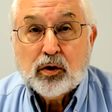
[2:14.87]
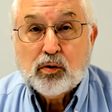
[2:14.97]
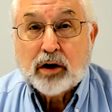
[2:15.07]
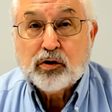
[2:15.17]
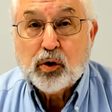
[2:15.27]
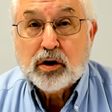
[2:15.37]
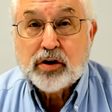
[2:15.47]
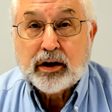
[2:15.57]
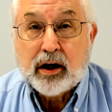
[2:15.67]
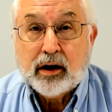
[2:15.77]
Reservoirs,
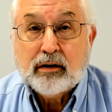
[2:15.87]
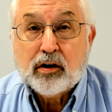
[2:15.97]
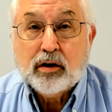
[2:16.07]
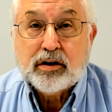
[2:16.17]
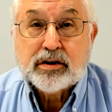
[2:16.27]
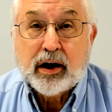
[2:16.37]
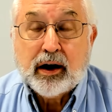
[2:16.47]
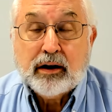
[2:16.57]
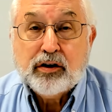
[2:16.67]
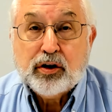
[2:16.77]
again, are
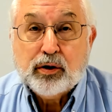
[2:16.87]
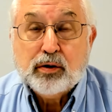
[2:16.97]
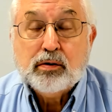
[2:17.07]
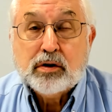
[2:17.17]
designed to